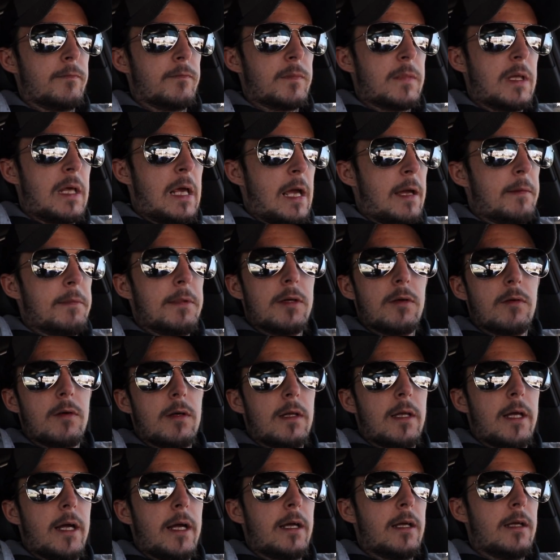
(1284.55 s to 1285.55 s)
Gaming
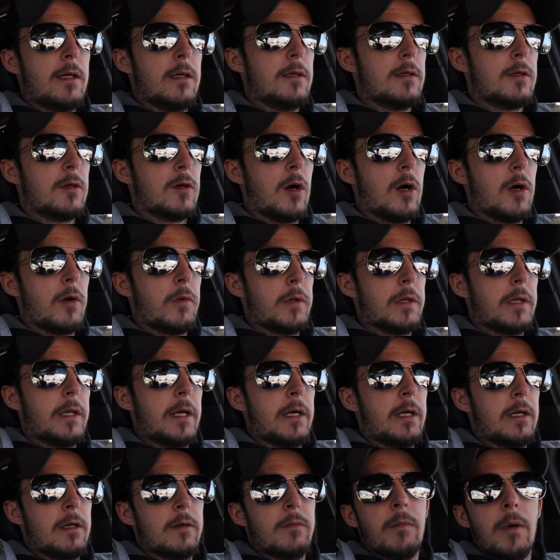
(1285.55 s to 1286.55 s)
related, car
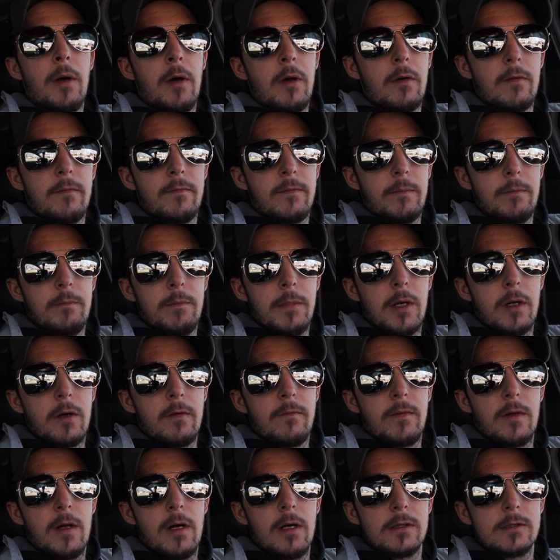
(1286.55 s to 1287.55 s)
related, moto
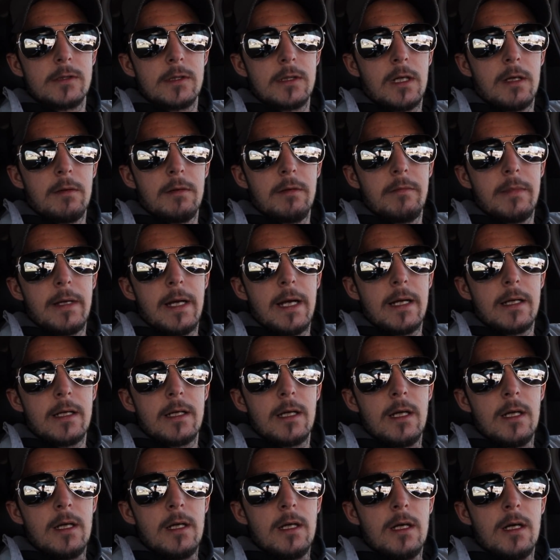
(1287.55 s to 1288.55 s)
vlogs are coming
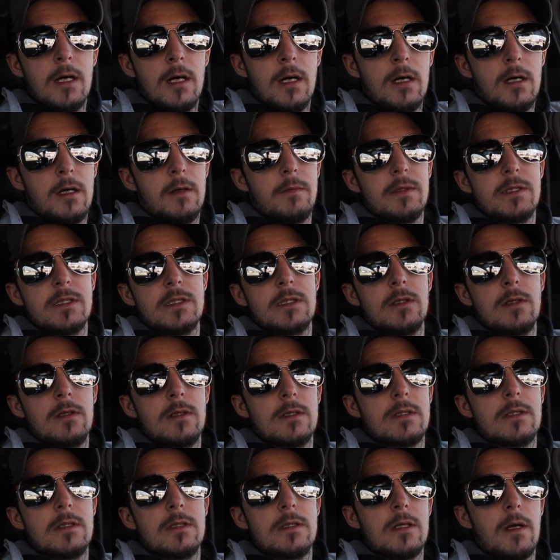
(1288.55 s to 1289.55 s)
back as
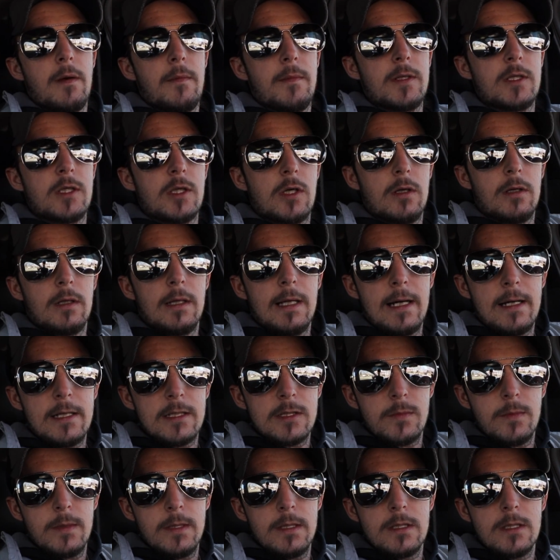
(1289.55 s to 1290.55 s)
soon as the temperature
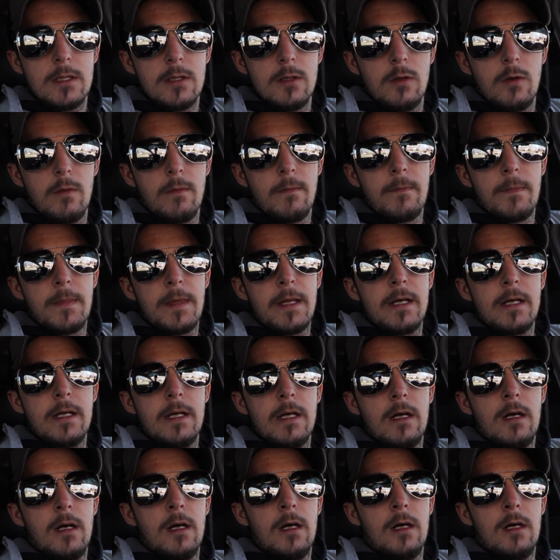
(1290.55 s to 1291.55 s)
allows me to.
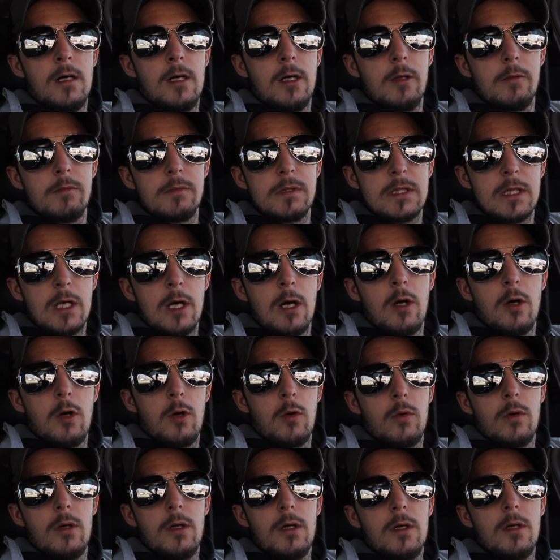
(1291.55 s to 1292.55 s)

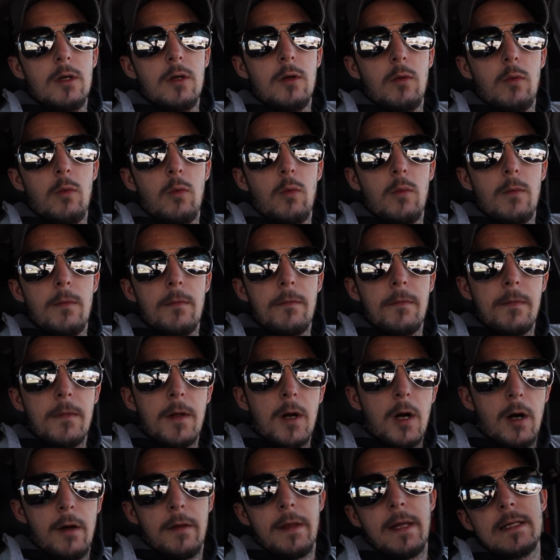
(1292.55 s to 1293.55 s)
So
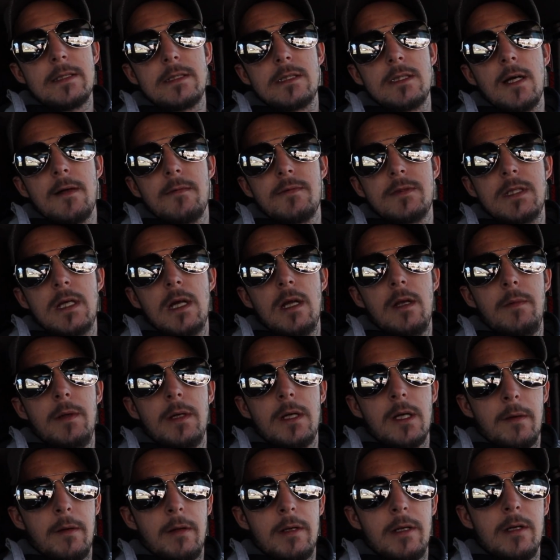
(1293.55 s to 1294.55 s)
all that stuff's going to
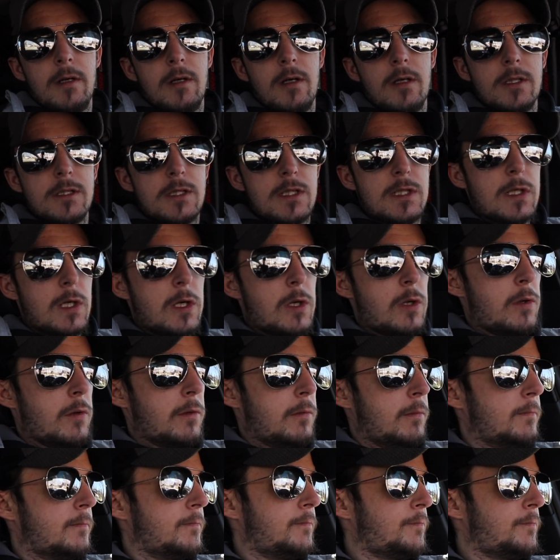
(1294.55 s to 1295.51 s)
be coming here soon.